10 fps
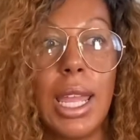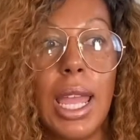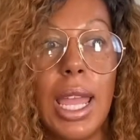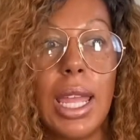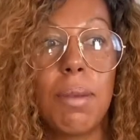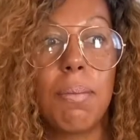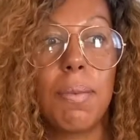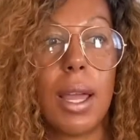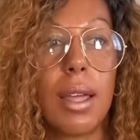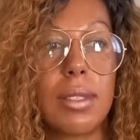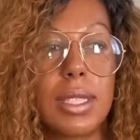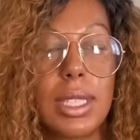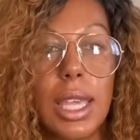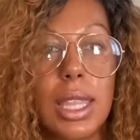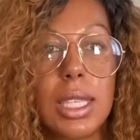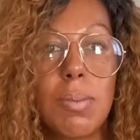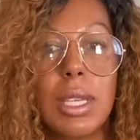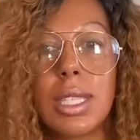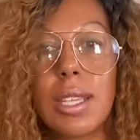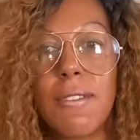And I say this because
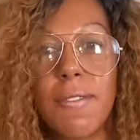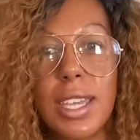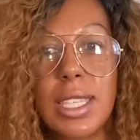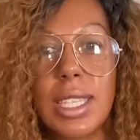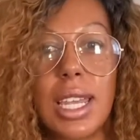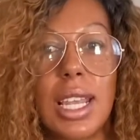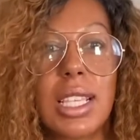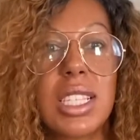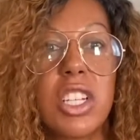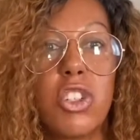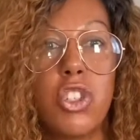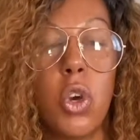I faced that as an adult.